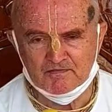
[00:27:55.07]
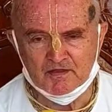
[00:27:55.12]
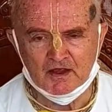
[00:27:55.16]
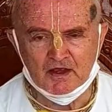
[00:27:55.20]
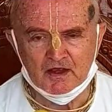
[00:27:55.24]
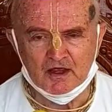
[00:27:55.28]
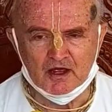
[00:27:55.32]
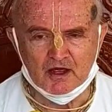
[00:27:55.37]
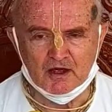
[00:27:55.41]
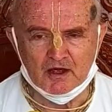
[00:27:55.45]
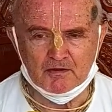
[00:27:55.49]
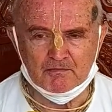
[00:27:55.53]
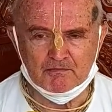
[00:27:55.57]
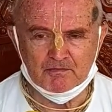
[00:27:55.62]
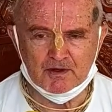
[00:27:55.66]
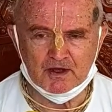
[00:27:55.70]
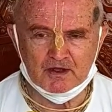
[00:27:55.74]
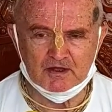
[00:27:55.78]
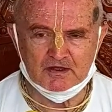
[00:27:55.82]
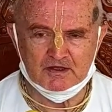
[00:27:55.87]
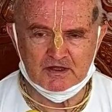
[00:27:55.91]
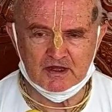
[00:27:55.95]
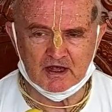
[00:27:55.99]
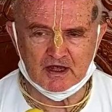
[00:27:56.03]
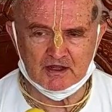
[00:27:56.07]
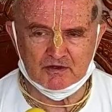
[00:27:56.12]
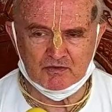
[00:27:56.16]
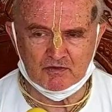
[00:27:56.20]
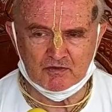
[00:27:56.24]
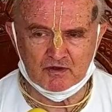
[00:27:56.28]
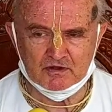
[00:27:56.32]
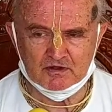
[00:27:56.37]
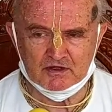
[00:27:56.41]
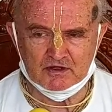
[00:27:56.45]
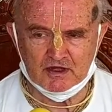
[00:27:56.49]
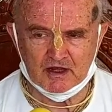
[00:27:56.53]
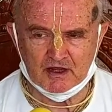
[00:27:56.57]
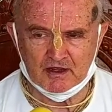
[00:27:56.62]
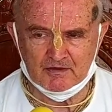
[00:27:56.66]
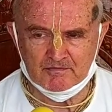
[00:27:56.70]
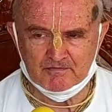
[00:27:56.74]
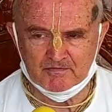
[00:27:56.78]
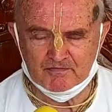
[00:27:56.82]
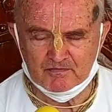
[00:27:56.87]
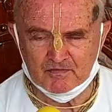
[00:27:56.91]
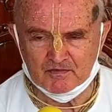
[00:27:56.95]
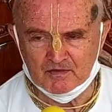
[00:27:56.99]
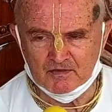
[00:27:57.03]
But at one time,
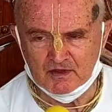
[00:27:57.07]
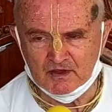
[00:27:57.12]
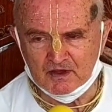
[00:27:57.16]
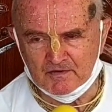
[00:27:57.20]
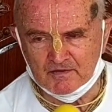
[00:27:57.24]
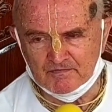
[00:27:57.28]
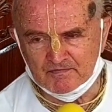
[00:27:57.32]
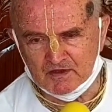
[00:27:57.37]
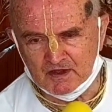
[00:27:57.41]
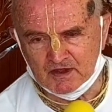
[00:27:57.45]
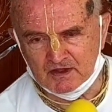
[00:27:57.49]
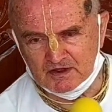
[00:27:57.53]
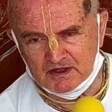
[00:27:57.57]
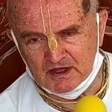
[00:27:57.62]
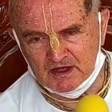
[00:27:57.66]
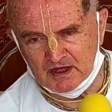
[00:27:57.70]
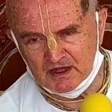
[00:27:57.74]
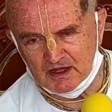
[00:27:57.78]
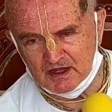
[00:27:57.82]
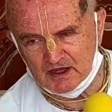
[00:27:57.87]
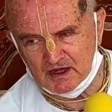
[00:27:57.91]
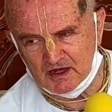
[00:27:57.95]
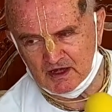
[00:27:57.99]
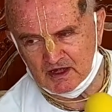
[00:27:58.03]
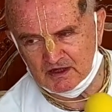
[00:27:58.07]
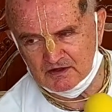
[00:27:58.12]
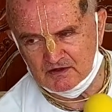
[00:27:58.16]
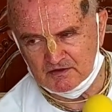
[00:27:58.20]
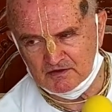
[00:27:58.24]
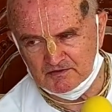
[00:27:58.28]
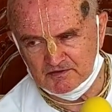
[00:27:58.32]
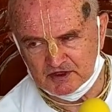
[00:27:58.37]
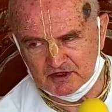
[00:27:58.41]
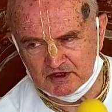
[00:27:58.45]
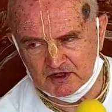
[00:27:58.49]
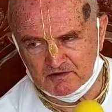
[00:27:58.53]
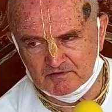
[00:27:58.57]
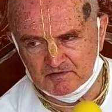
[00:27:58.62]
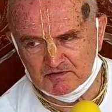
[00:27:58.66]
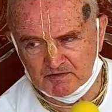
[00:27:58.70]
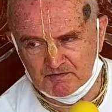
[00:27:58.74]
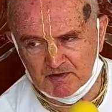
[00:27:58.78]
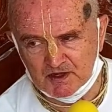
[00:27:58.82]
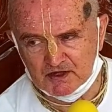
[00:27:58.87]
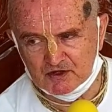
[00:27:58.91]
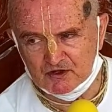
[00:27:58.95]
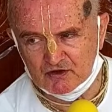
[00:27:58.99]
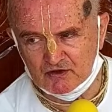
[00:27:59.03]
they had some
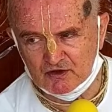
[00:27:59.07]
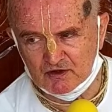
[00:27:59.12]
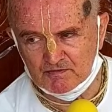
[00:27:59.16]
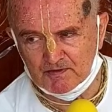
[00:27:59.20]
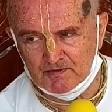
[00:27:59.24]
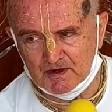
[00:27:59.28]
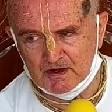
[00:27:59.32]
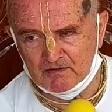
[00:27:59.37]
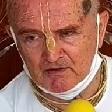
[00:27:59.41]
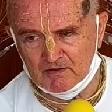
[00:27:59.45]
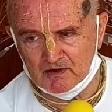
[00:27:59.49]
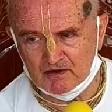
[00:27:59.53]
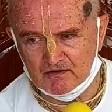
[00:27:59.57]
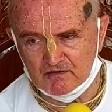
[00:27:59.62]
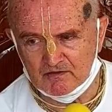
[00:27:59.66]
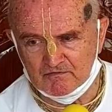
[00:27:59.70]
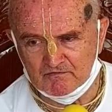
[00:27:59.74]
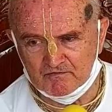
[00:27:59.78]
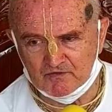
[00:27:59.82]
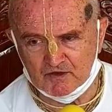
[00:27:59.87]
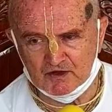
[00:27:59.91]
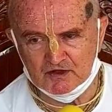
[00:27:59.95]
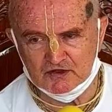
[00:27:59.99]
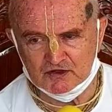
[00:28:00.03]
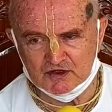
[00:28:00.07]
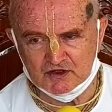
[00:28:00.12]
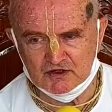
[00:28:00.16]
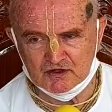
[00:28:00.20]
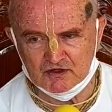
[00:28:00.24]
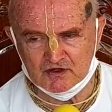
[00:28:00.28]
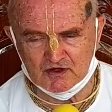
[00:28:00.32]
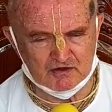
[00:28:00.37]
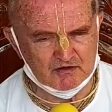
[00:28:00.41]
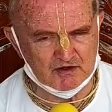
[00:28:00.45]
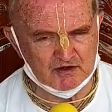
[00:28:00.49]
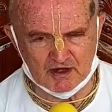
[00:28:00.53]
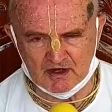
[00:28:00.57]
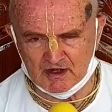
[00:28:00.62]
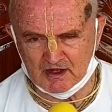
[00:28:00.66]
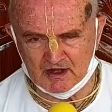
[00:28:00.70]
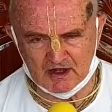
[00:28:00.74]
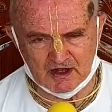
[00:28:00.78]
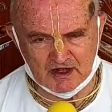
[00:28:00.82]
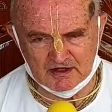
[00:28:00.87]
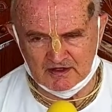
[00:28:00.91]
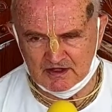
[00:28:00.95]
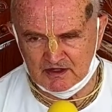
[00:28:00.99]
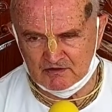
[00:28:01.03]
special power. For instance, I
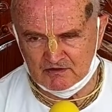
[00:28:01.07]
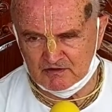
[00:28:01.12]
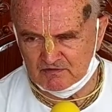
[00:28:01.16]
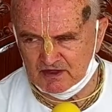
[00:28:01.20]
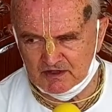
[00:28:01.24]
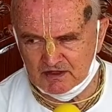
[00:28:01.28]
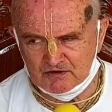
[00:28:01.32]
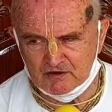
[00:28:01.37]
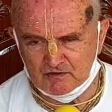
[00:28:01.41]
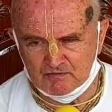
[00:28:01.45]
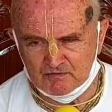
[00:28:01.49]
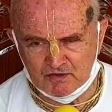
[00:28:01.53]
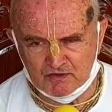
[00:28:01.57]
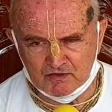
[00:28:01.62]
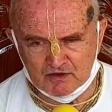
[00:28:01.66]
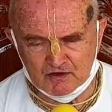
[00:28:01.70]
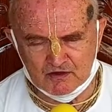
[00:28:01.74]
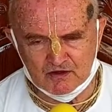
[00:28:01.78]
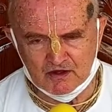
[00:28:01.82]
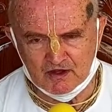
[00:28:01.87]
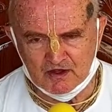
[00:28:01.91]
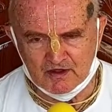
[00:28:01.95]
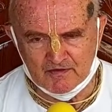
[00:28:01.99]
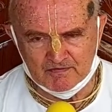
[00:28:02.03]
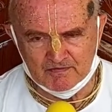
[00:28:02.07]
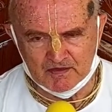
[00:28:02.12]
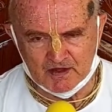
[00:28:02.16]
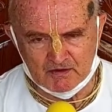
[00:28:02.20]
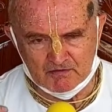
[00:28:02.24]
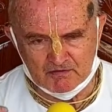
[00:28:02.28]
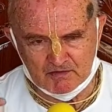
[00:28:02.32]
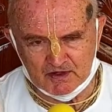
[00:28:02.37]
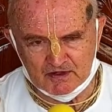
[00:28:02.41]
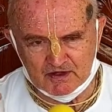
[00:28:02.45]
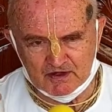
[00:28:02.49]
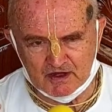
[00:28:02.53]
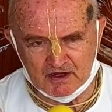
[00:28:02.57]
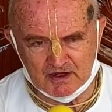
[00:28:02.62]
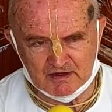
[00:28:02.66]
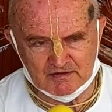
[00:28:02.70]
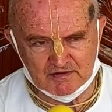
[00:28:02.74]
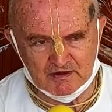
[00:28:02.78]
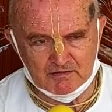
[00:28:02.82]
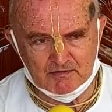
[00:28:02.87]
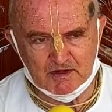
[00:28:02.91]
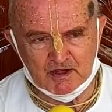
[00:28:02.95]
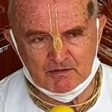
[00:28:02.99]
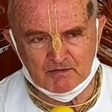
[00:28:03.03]
didn't read the book, but I
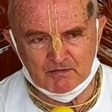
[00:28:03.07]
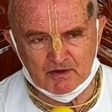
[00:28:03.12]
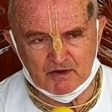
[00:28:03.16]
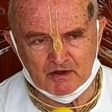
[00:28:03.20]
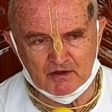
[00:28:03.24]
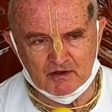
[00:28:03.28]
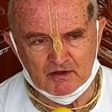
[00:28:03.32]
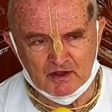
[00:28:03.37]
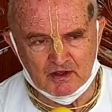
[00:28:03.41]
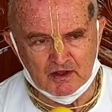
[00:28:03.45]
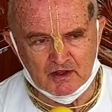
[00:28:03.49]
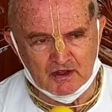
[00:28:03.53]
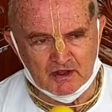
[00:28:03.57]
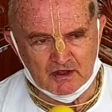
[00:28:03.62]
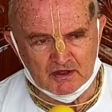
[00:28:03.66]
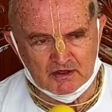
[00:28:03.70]
remember that